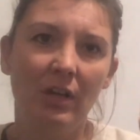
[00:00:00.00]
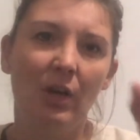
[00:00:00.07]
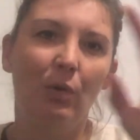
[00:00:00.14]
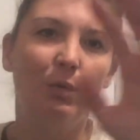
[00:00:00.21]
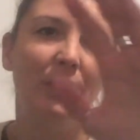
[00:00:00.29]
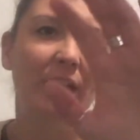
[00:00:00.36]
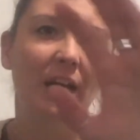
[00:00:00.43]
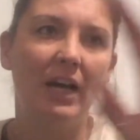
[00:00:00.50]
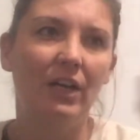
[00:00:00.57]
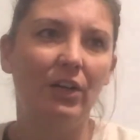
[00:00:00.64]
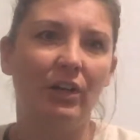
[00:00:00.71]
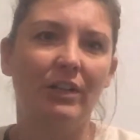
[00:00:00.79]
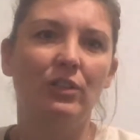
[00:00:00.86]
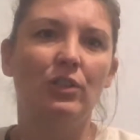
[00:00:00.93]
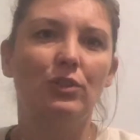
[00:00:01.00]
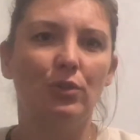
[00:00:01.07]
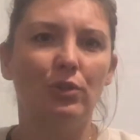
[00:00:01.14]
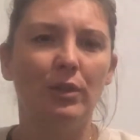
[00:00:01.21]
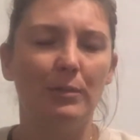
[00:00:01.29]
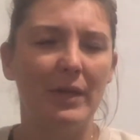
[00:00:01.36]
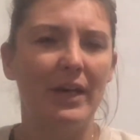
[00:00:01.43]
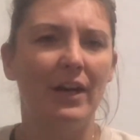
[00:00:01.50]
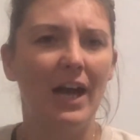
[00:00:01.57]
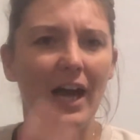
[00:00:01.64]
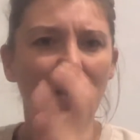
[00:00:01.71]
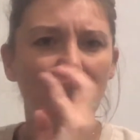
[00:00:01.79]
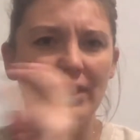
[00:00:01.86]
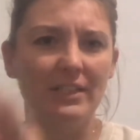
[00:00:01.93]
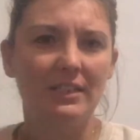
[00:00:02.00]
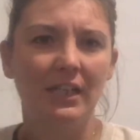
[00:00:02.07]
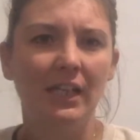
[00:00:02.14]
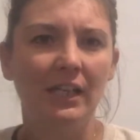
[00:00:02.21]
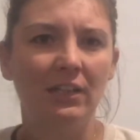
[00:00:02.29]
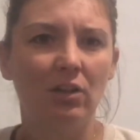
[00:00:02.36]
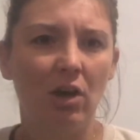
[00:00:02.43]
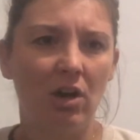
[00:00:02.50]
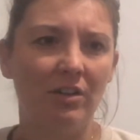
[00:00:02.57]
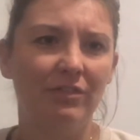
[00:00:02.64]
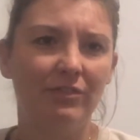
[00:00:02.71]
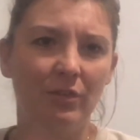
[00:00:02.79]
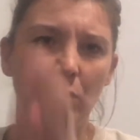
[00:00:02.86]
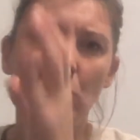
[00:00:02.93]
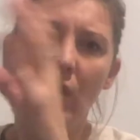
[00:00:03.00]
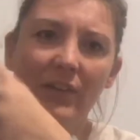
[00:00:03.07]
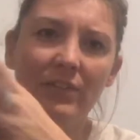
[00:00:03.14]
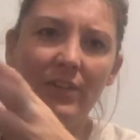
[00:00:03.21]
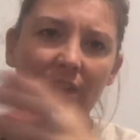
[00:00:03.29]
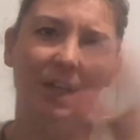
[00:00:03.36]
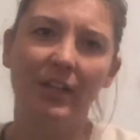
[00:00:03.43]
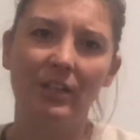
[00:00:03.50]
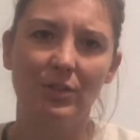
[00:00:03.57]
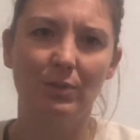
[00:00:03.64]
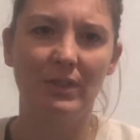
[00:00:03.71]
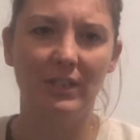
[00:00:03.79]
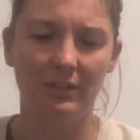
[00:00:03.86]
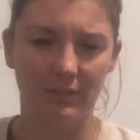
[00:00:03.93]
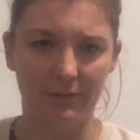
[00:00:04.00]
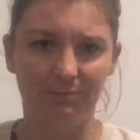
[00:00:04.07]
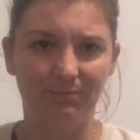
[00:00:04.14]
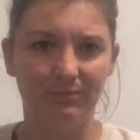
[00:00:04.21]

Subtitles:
We are going to talk about how does heat go from one thing to another.